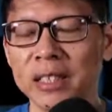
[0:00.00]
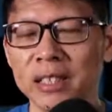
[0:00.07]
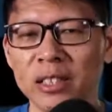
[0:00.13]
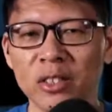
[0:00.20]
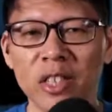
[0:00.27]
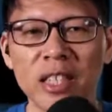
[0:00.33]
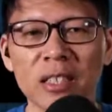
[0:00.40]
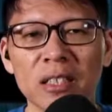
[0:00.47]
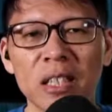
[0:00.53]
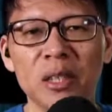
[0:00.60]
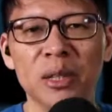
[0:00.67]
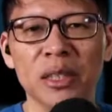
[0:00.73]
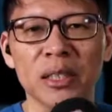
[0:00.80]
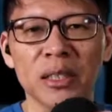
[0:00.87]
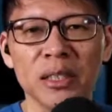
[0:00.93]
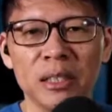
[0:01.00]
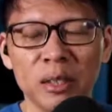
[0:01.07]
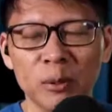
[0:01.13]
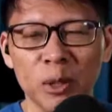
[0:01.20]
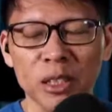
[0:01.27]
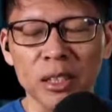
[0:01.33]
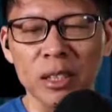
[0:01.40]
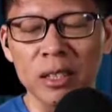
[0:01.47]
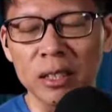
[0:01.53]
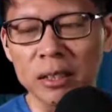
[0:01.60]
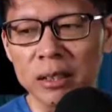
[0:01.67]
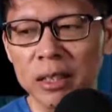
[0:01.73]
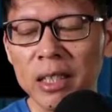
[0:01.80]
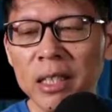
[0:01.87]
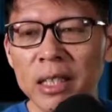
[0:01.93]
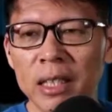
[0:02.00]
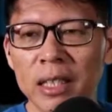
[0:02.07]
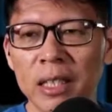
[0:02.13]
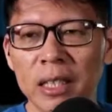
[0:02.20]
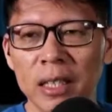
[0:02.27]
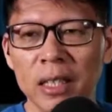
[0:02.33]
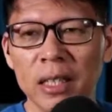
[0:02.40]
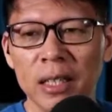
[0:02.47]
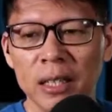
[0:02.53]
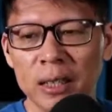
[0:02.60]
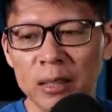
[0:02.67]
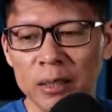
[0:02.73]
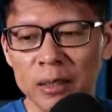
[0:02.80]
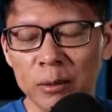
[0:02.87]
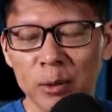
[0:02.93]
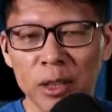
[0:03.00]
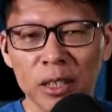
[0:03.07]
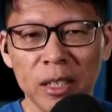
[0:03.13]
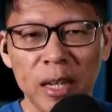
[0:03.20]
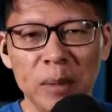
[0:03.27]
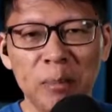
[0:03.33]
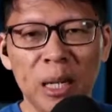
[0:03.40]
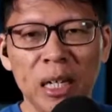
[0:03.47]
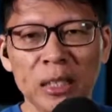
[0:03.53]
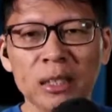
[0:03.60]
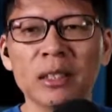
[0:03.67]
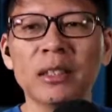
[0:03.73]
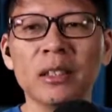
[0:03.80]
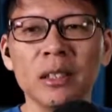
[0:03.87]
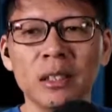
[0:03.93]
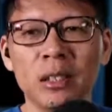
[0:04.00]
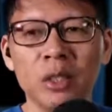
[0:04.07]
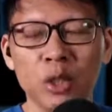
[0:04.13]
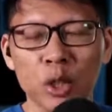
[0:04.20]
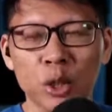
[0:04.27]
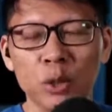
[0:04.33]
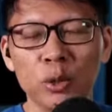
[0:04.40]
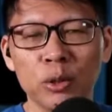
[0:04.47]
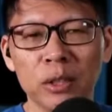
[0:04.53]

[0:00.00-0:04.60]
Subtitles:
So yesterday was a landmark show.